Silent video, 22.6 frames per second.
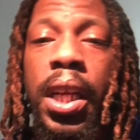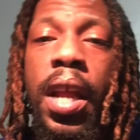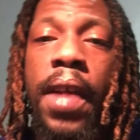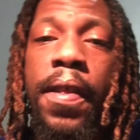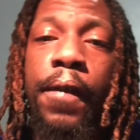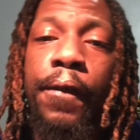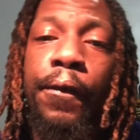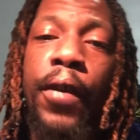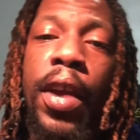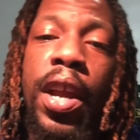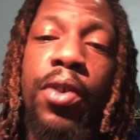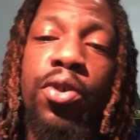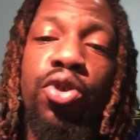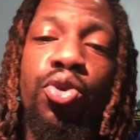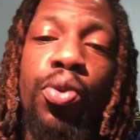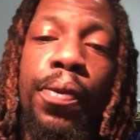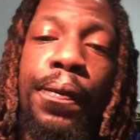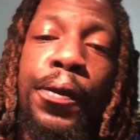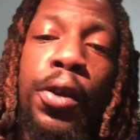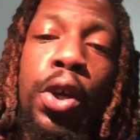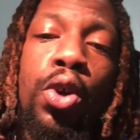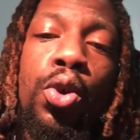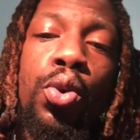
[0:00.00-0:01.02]
another fragrance
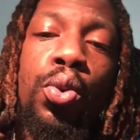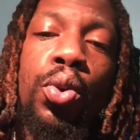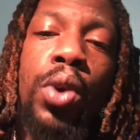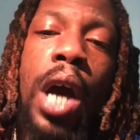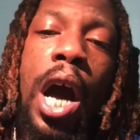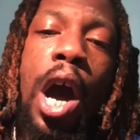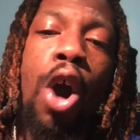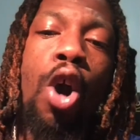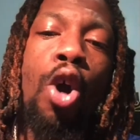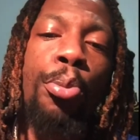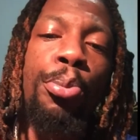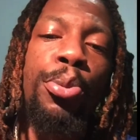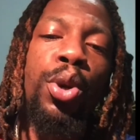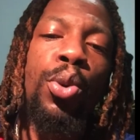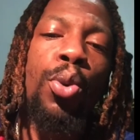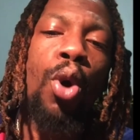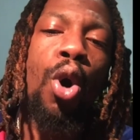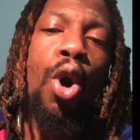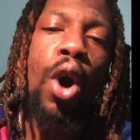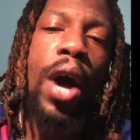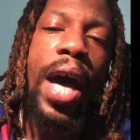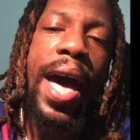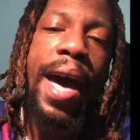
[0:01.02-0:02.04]
review. I hope you
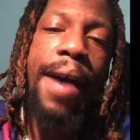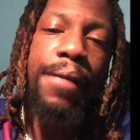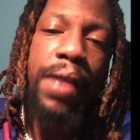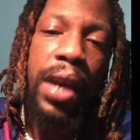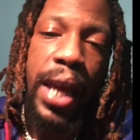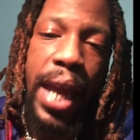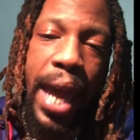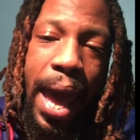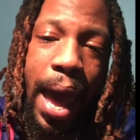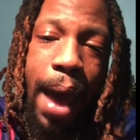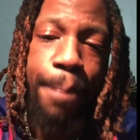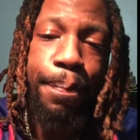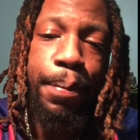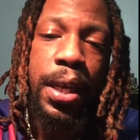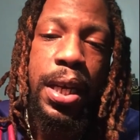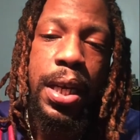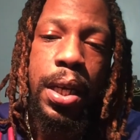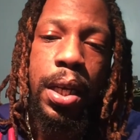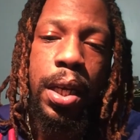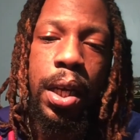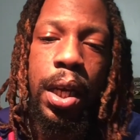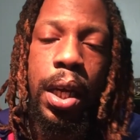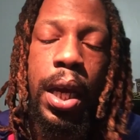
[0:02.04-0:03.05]
all have a
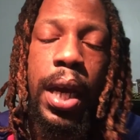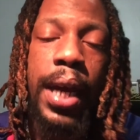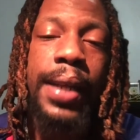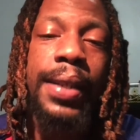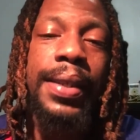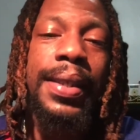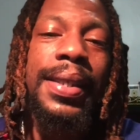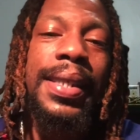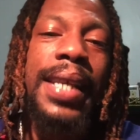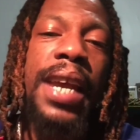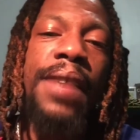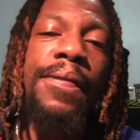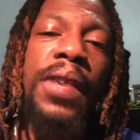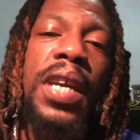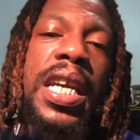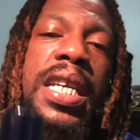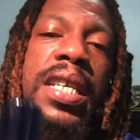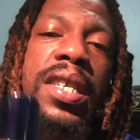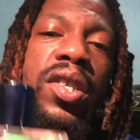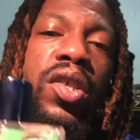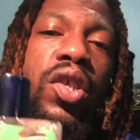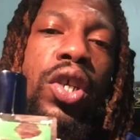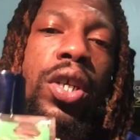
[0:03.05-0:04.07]
happy and safe
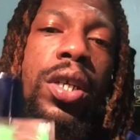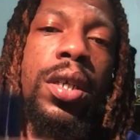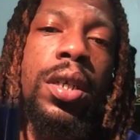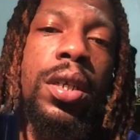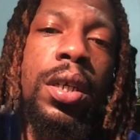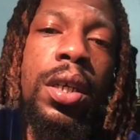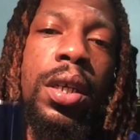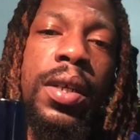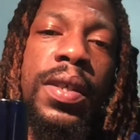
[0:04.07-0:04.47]
Easter.